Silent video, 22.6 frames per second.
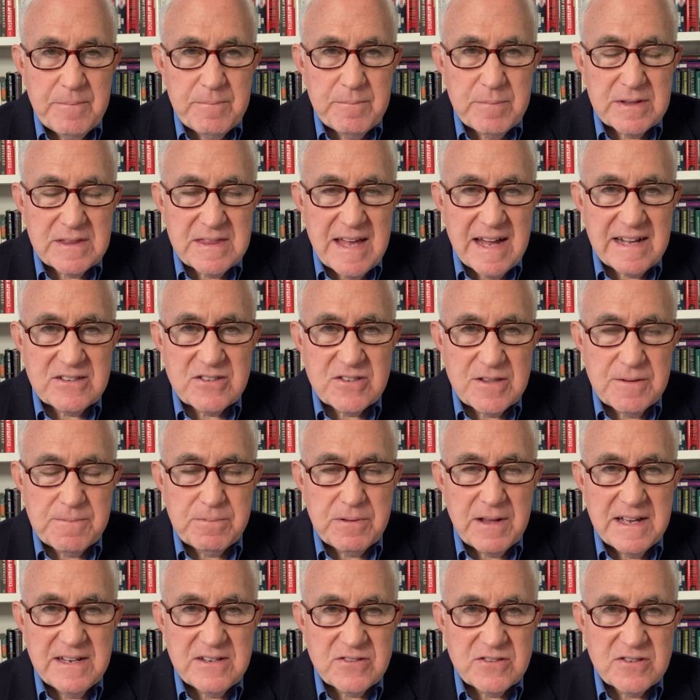but that's the
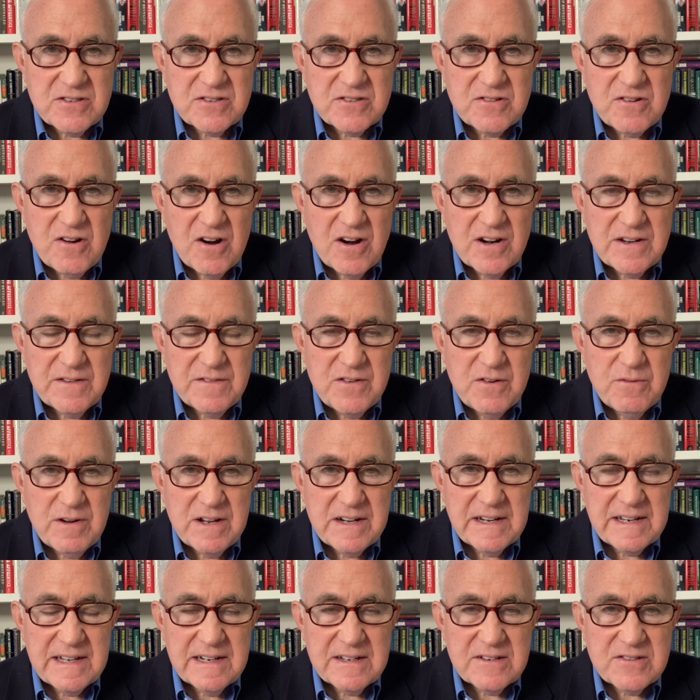place to start if you want
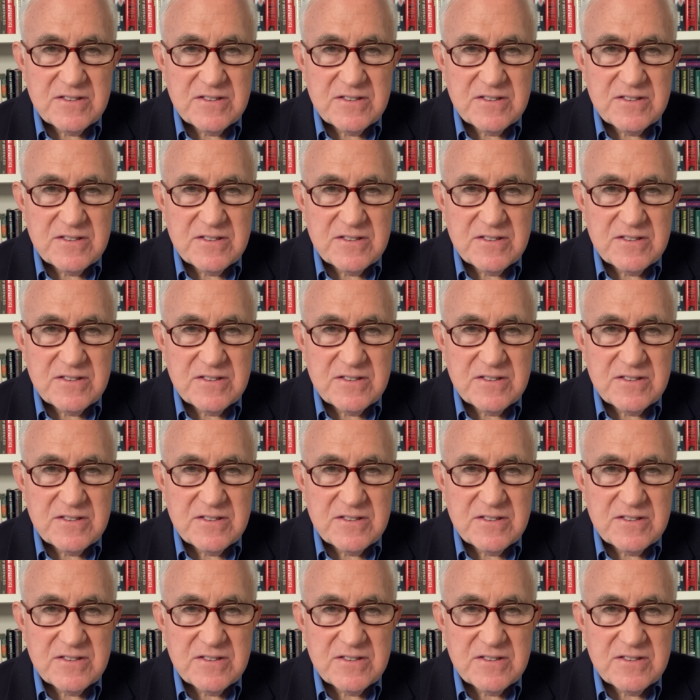to get